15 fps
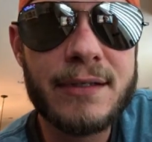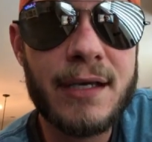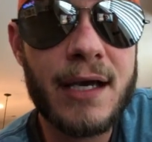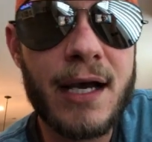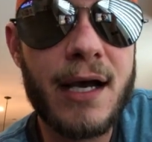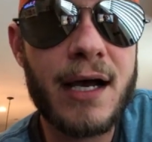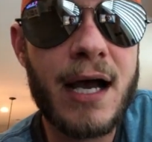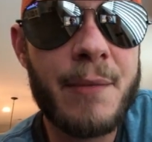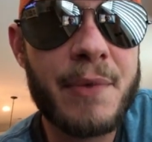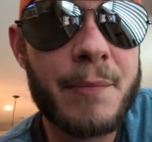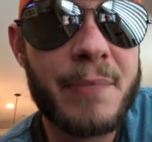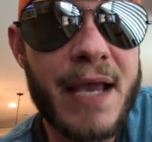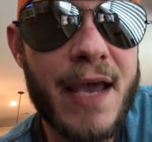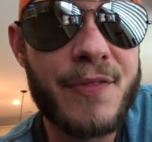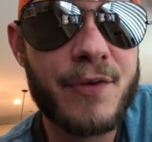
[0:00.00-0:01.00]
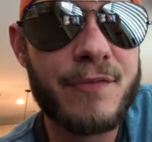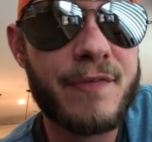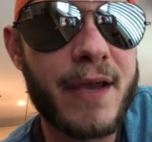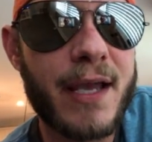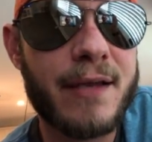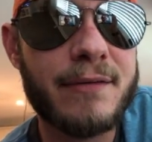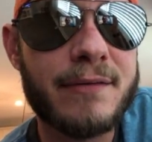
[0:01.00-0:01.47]
I'm a Panther
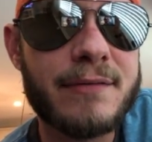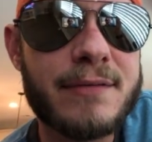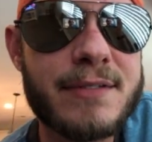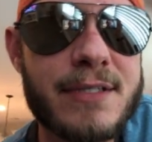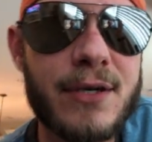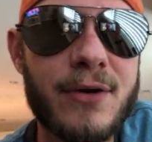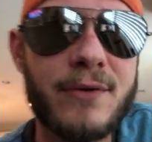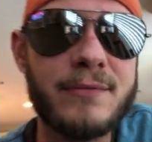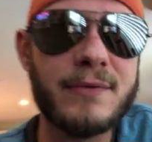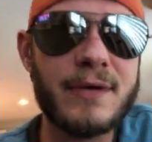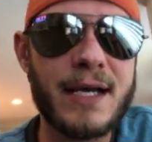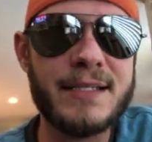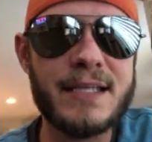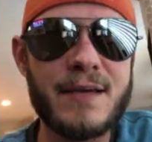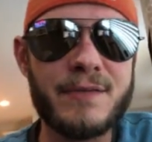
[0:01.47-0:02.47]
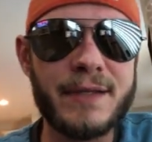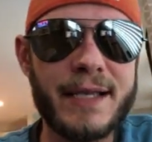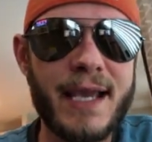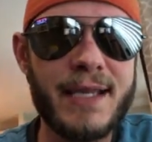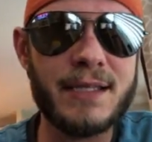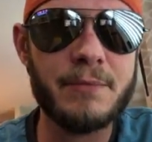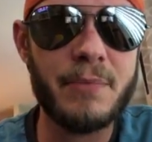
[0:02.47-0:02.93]
fan, so I definitely
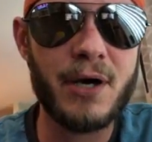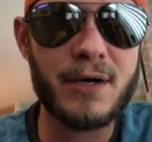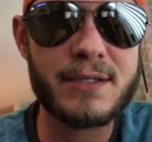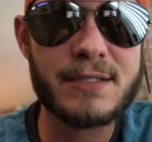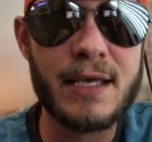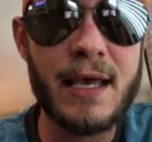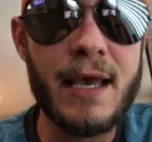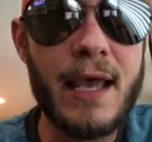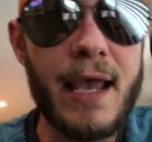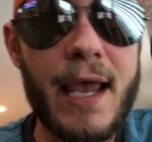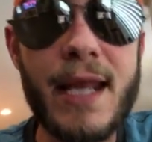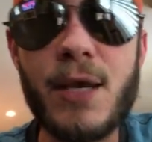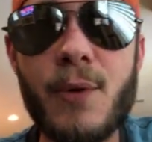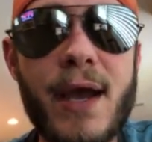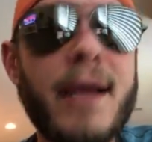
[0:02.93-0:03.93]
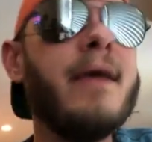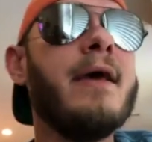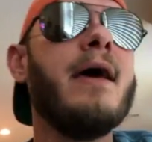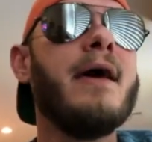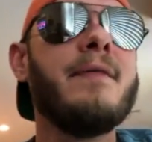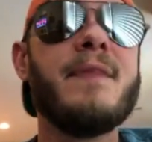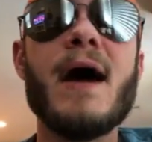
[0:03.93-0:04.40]
hate the Bucks. Anyway,
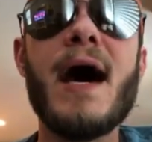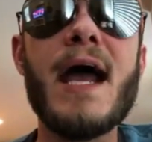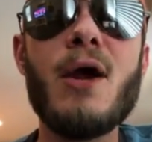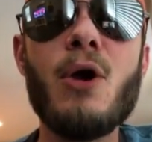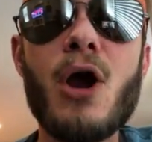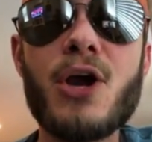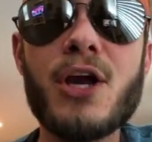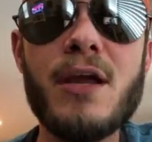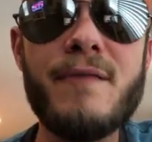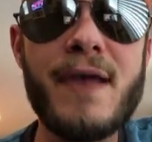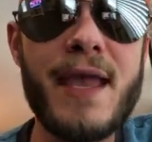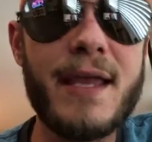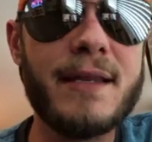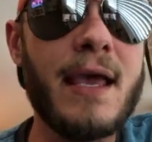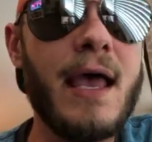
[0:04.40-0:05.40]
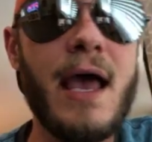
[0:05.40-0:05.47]
the hierarchy of hate.